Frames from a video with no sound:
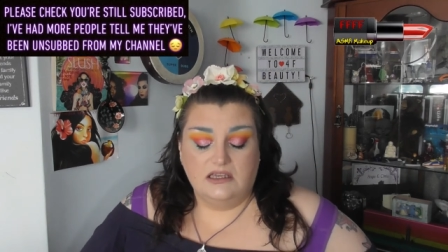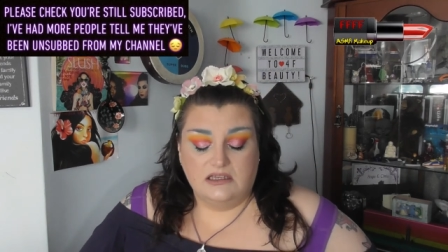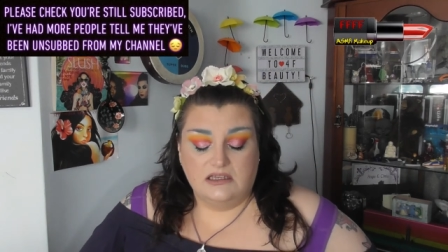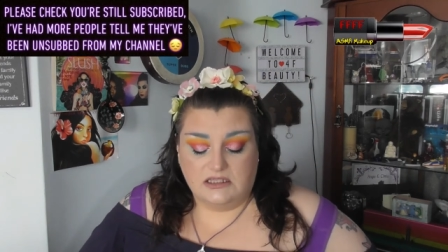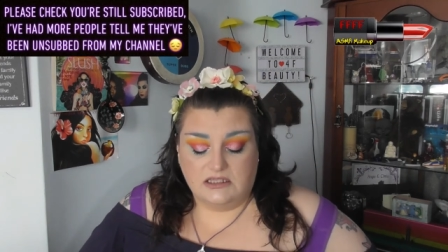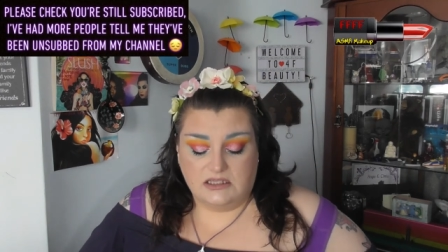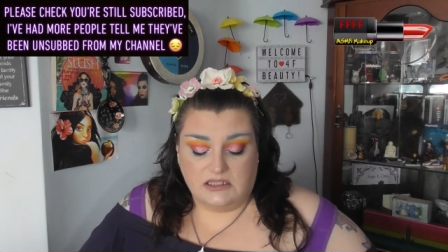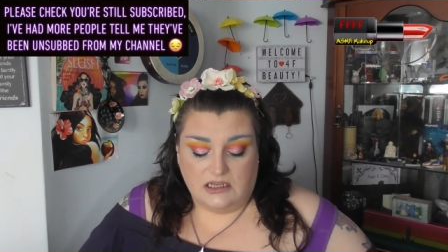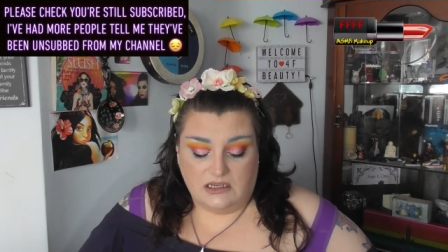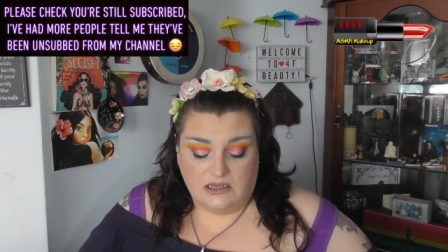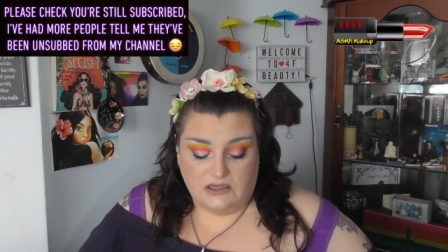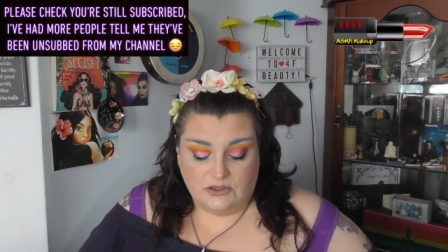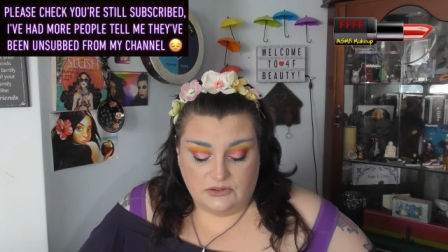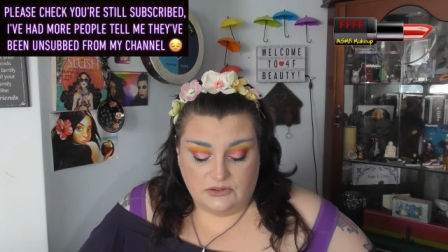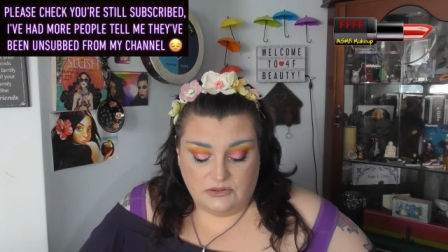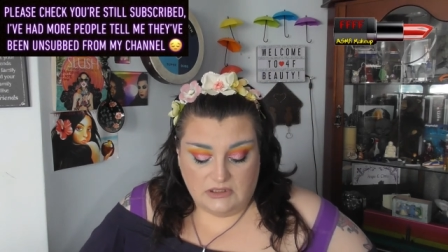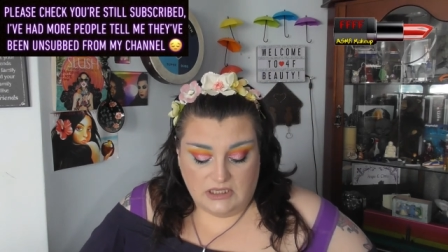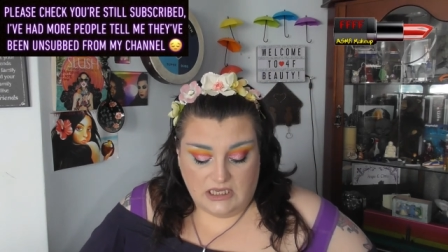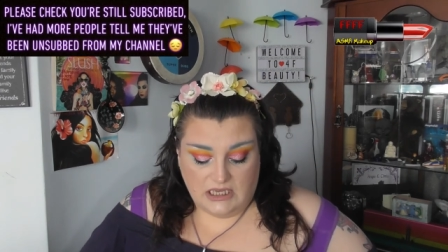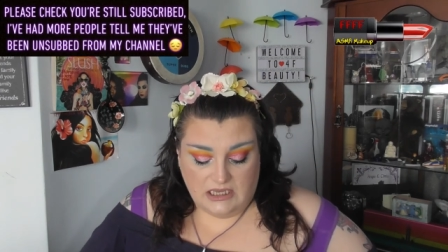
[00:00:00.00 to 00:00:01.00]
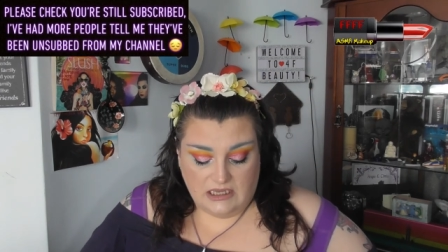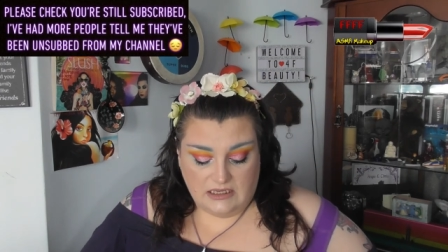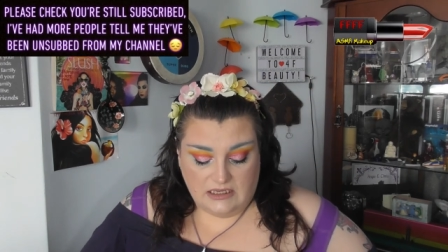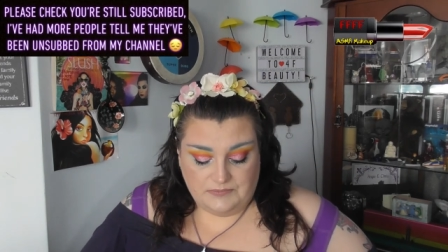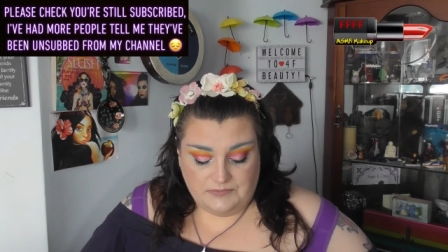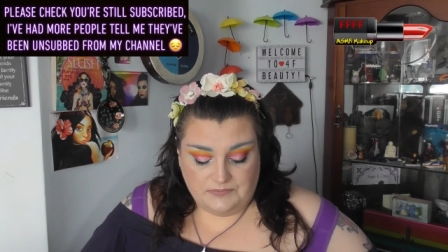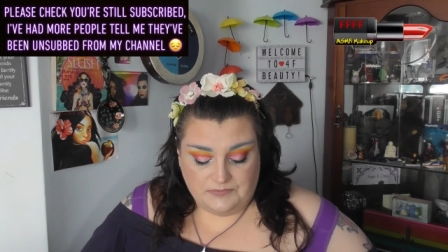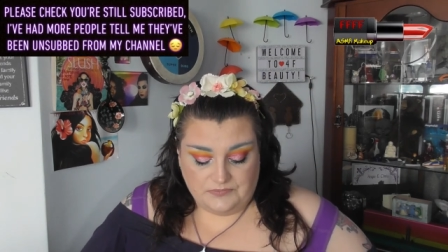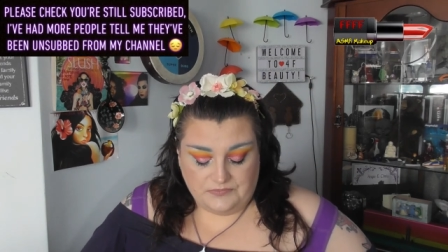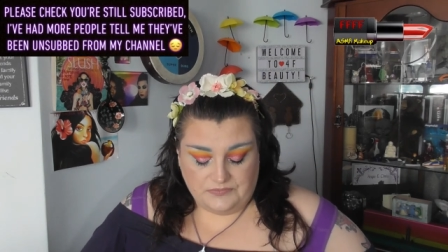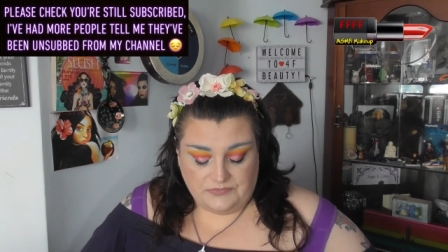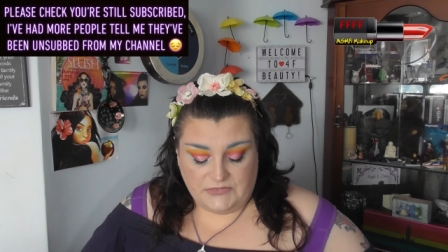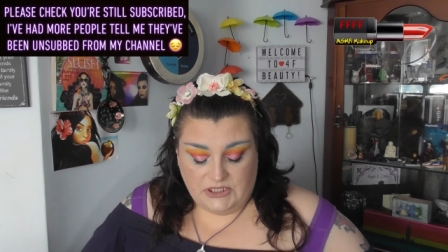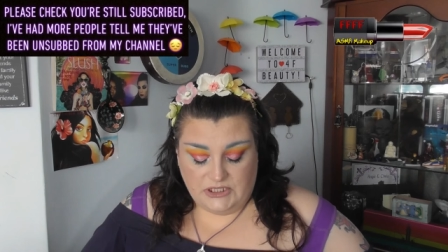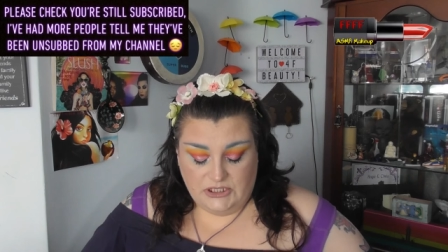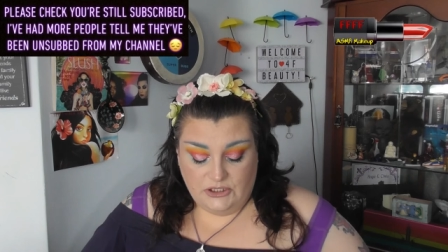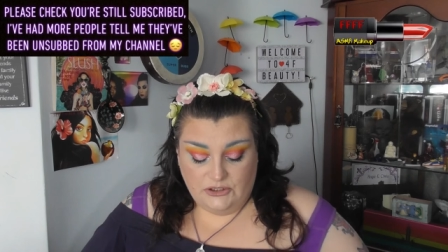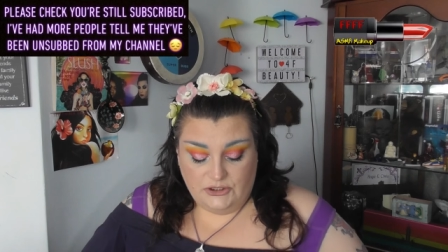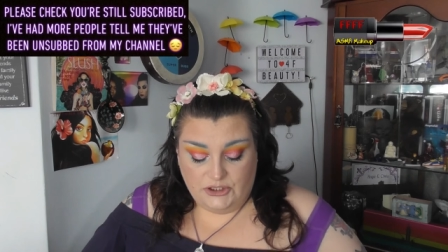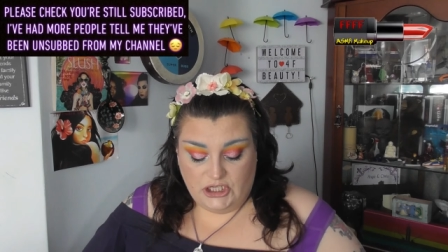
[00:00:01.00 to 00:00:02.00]
So
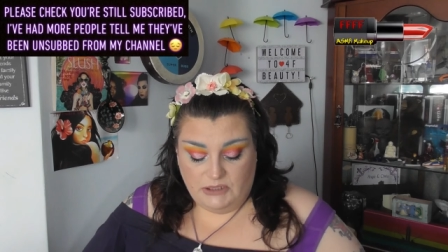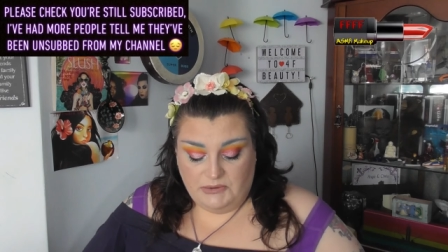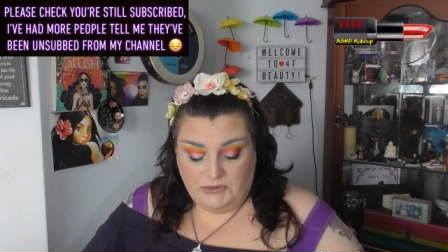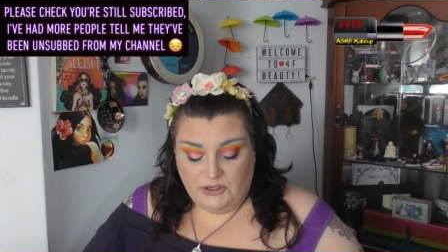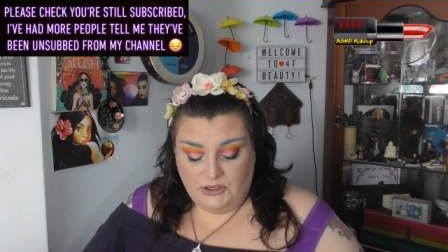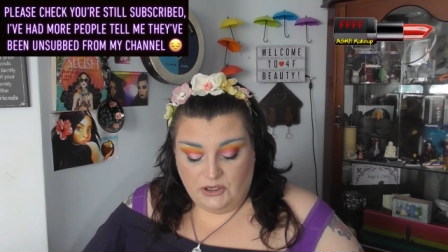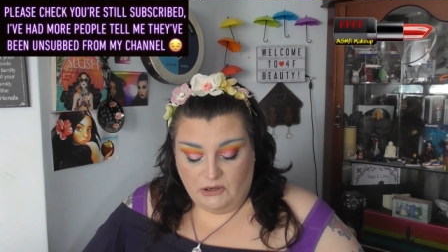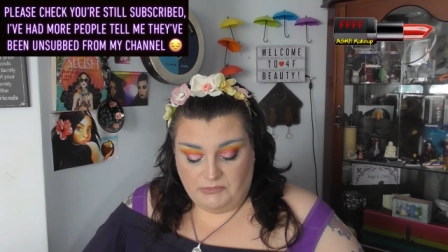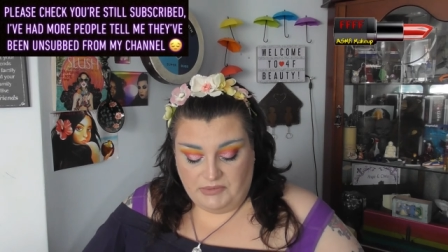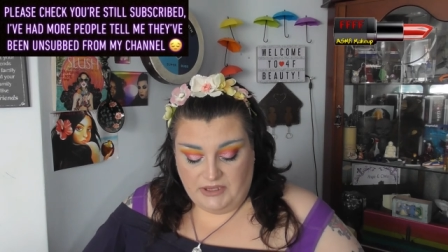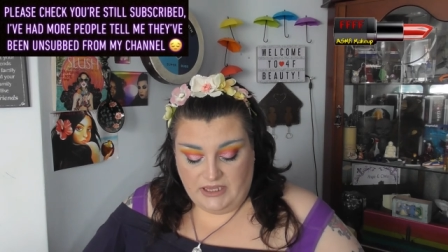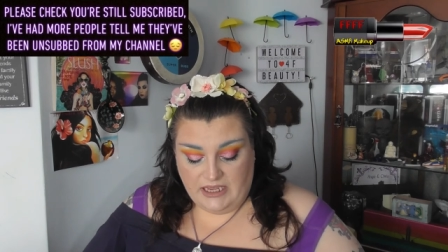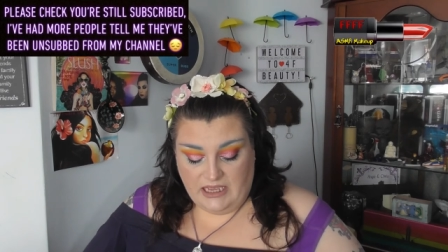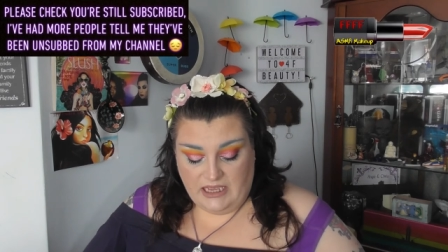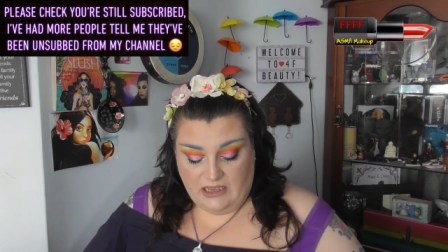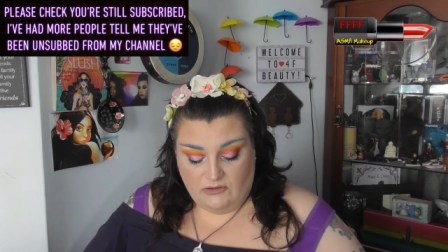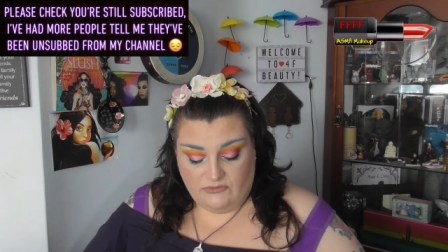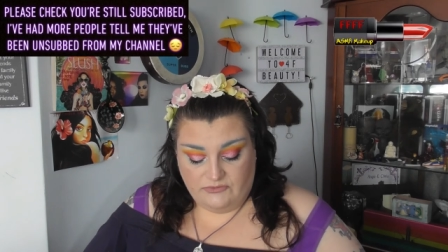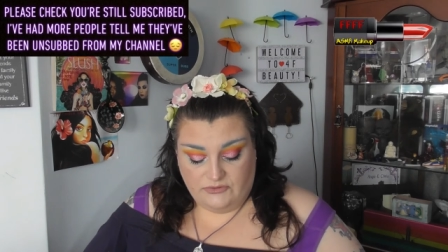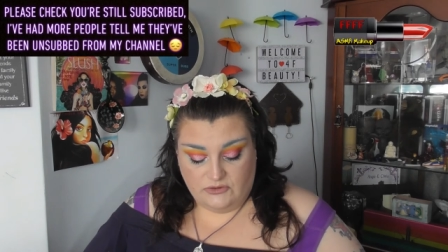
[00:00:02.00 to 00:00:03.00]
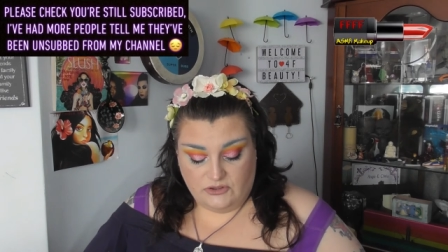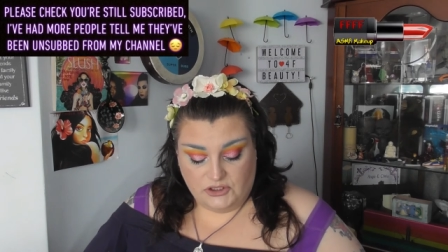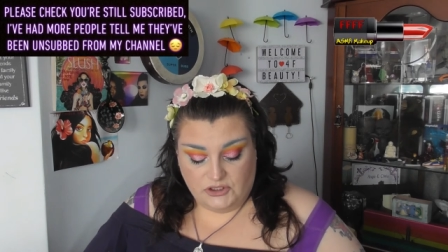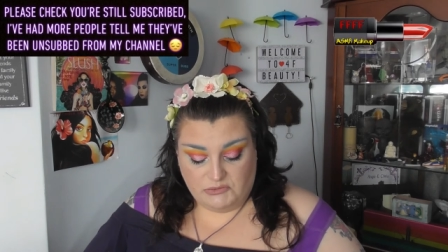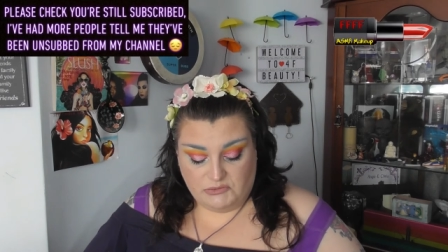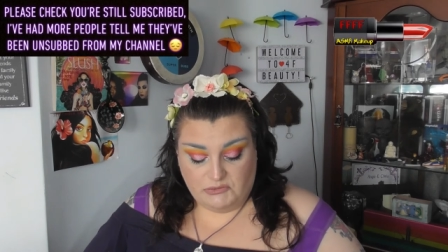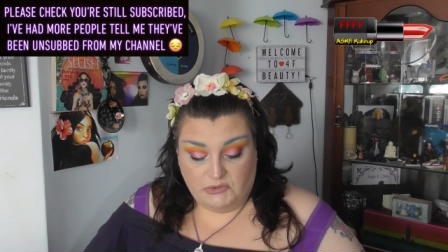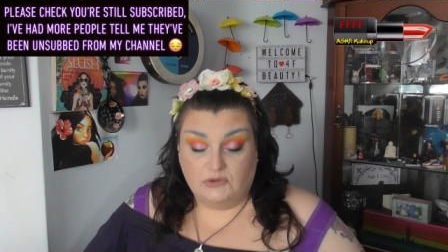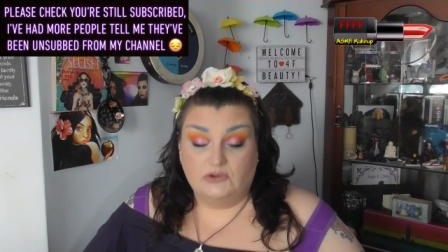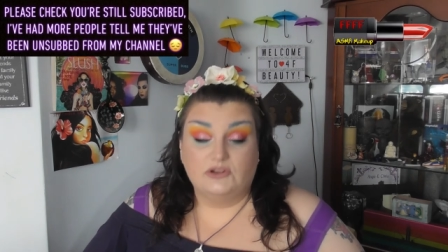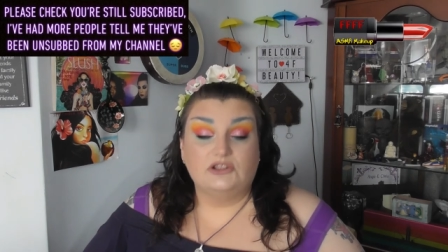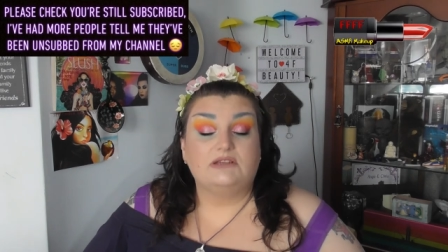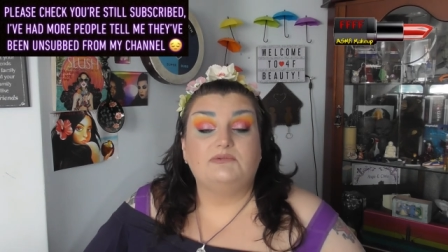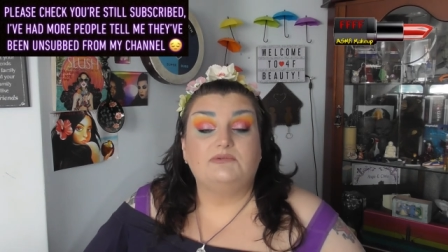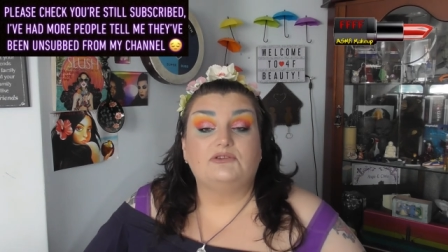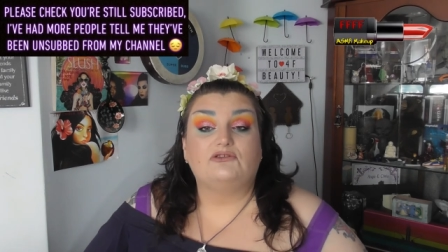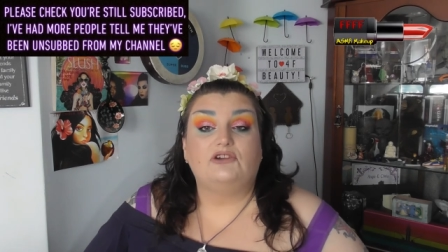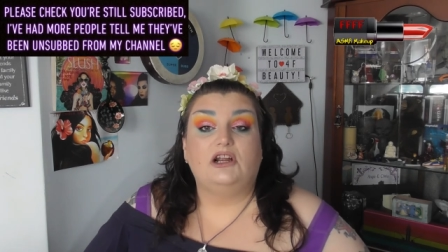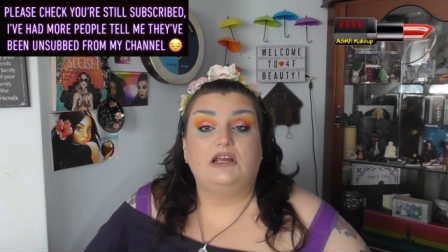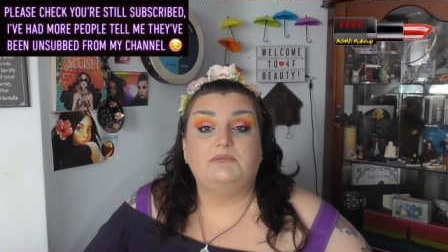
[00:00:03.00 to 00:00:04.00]
YouTube are not being helpful to smaller
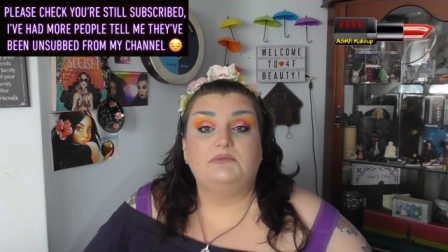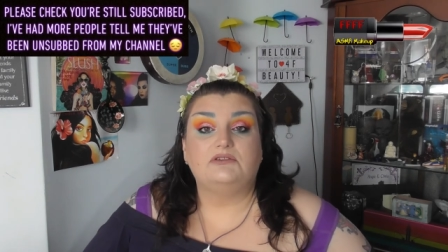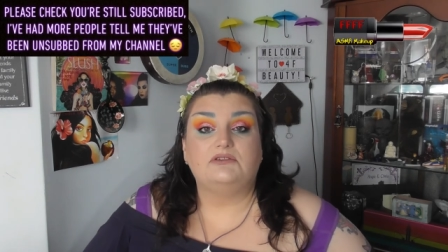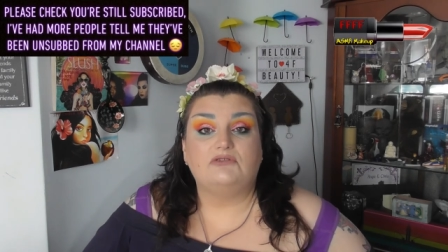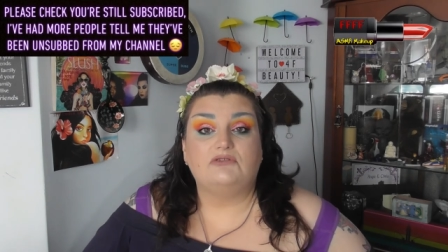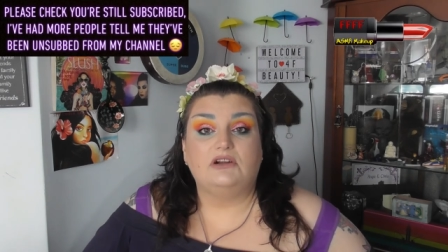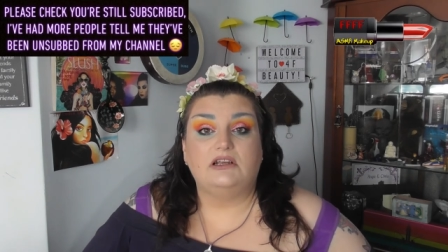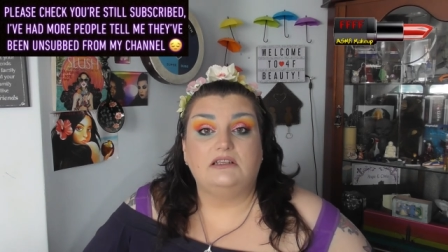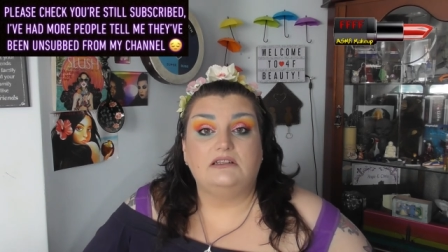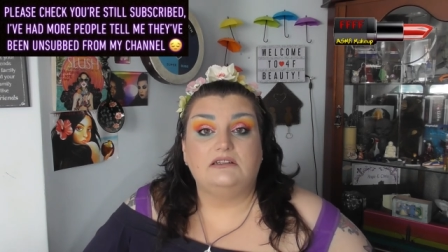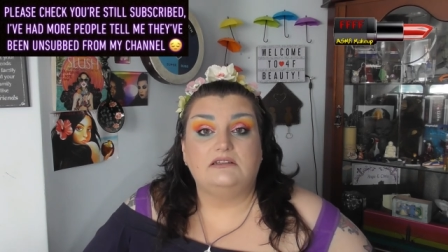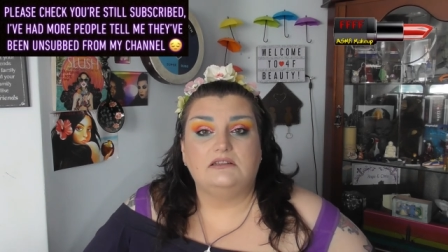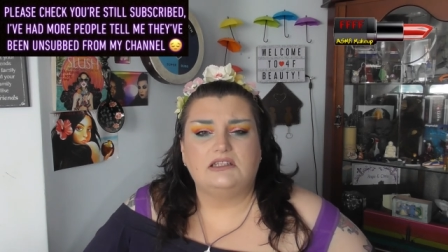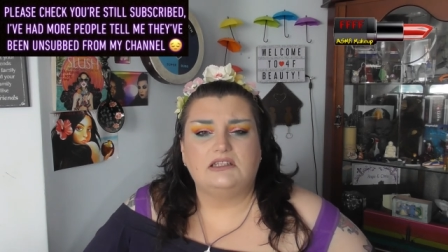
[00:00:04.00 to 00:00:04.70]
subscribers, right?